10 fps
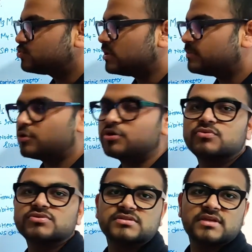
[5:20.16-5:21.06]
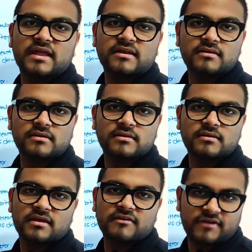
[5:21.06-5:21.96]
will produce an
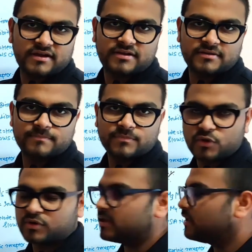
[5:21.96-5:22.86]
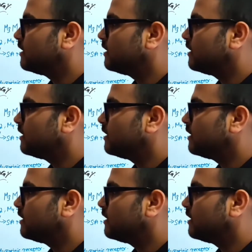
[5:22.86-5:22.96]
effect. Okay,